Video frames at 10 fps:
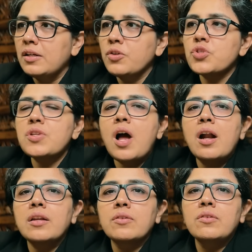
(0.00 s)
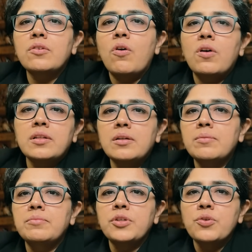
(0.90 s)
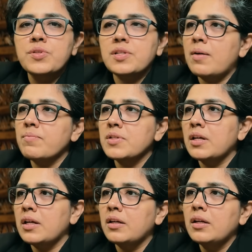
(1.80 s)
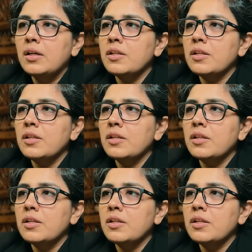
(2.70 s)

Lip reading: You start, all the news comes in. Yeah.